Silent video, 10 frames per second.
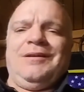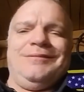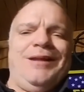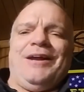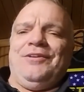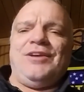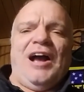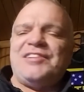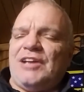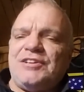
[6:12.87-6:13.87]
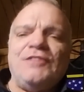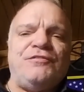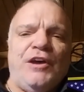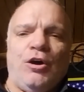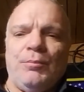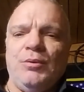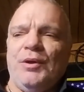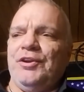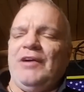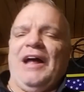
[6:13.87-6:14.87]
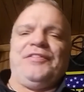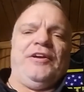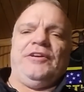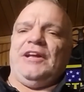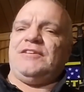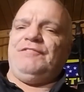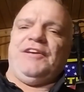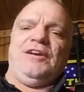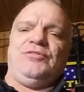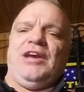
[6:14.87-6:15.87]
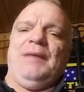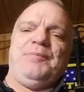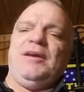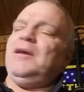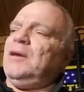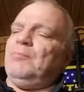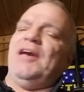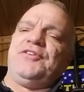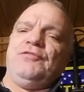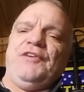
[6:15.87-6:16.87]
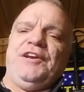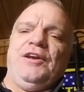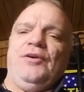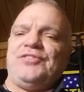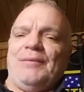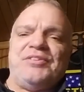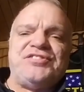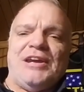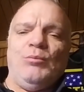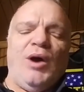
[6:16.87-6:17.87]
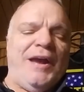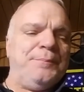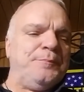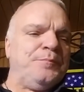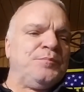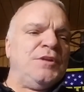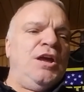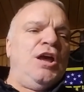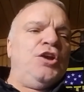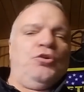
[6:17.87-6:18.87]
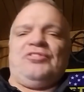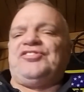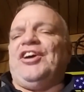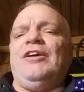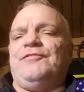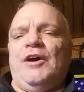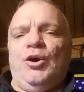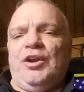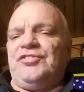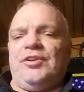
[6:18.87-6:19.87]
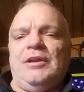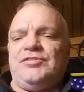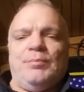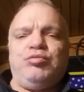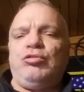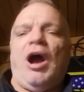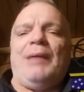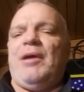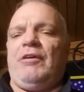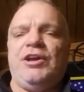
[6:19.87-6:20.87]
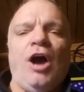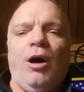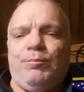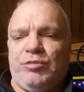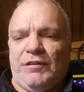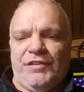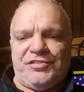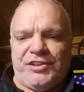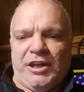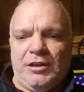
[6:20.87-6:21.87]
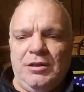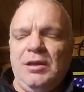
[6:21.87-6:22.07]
a lot of you guys like to film when you're out there. You like to videotape it, make your videos. I'm the same way. Your cell phone is the primary culprit of this thing.